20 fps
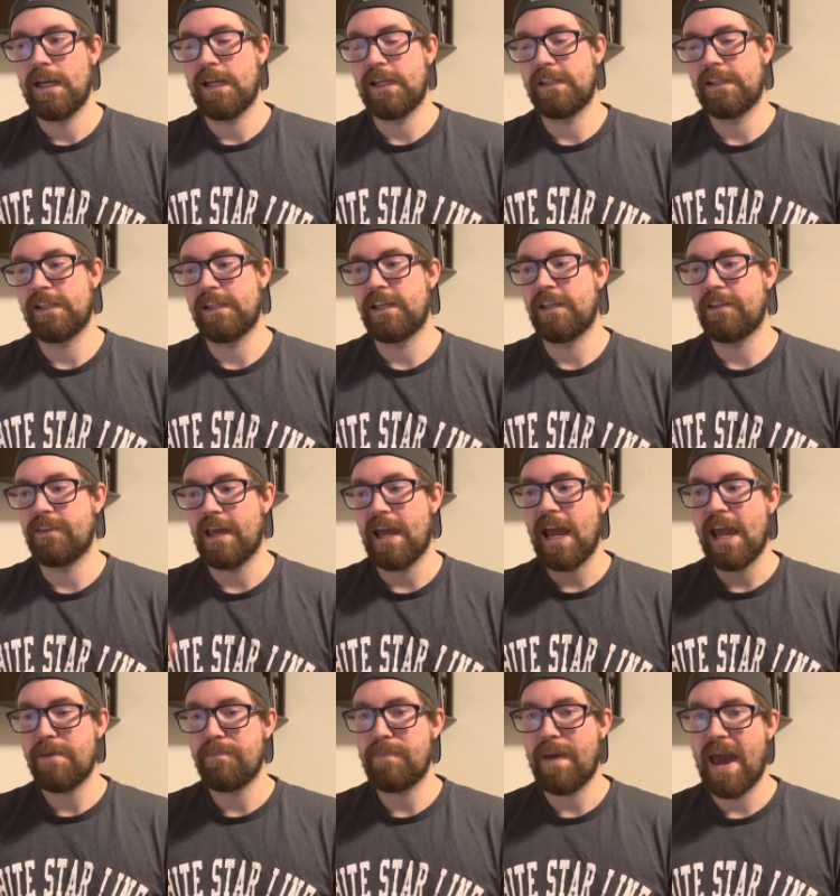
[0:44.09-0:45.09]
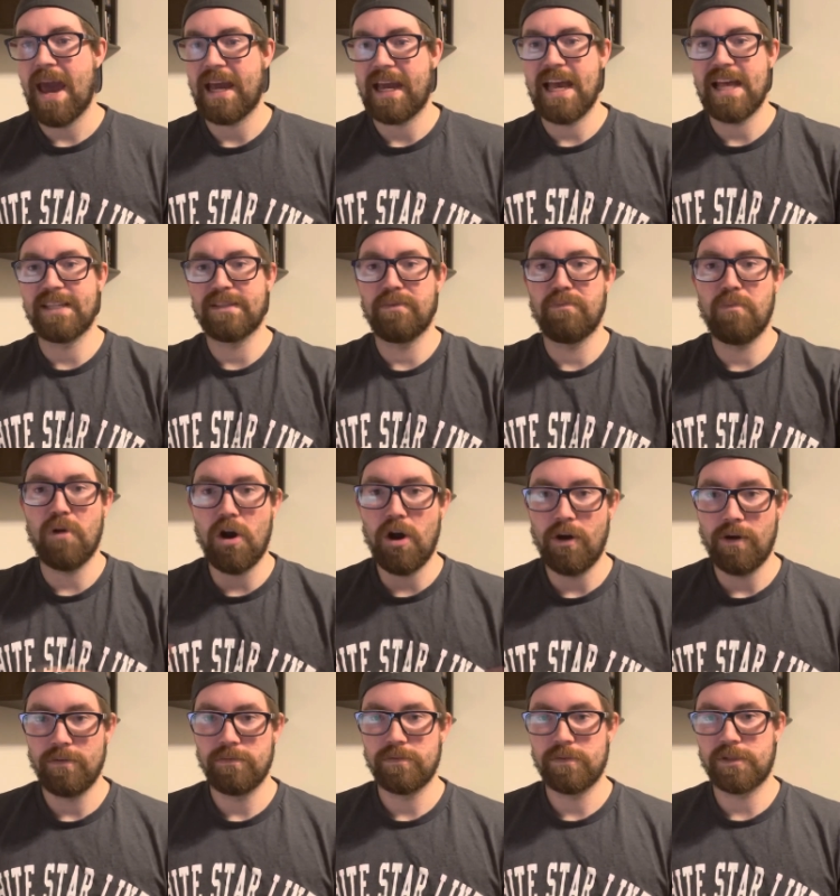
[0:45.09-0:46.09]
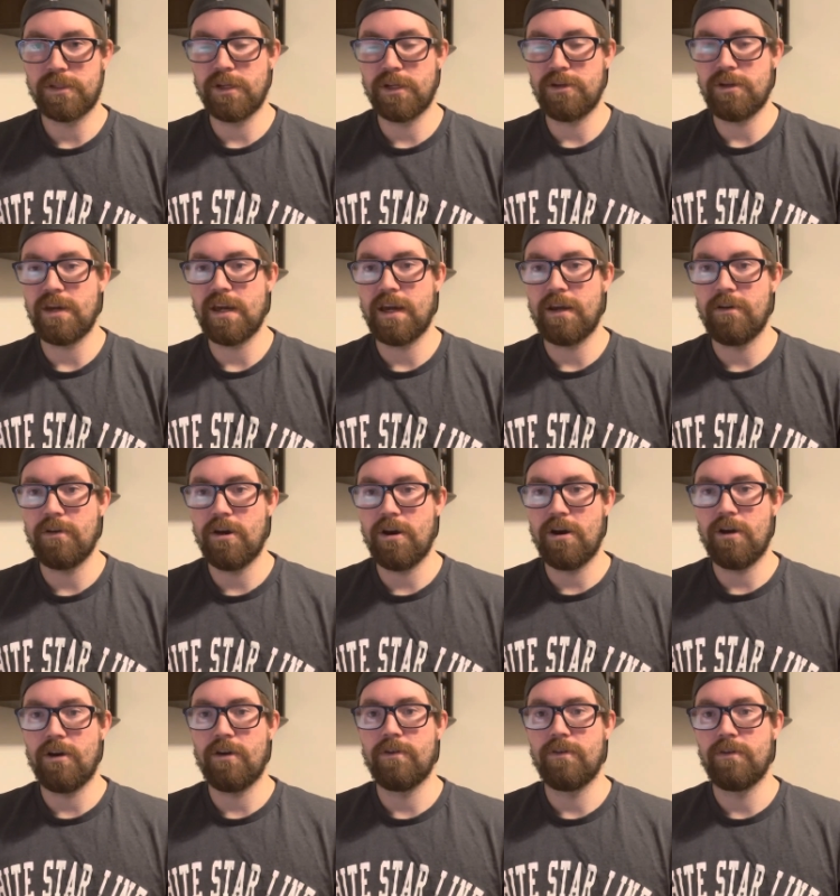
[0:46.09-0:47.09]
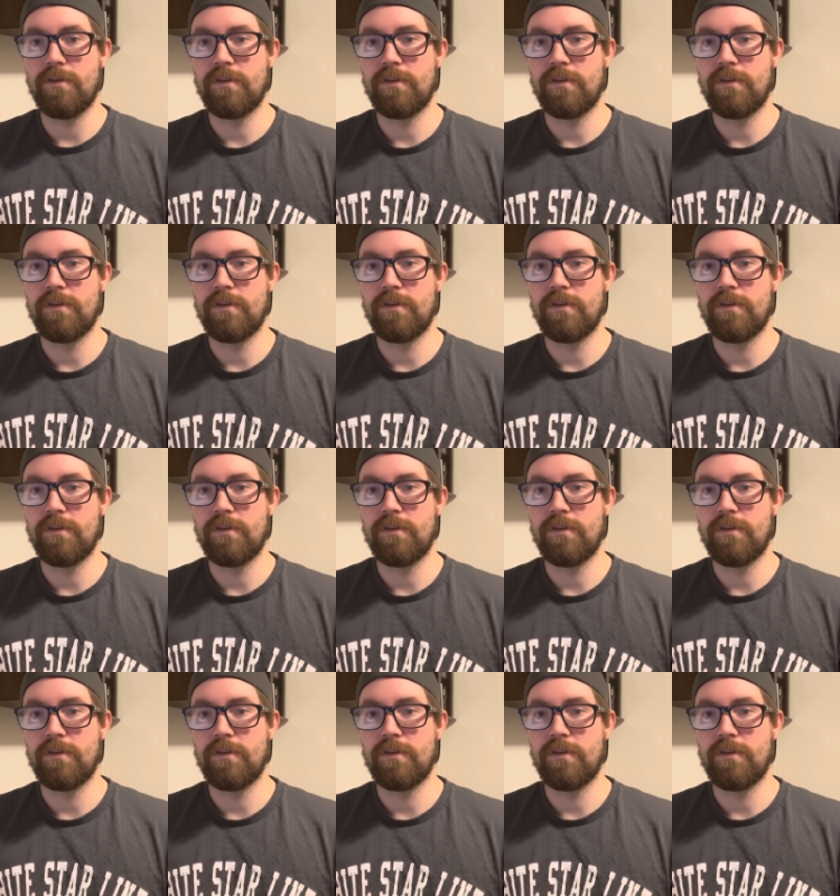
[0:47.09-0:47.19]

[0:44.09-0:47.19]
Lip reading: and then the 8-pack has them all. So you get all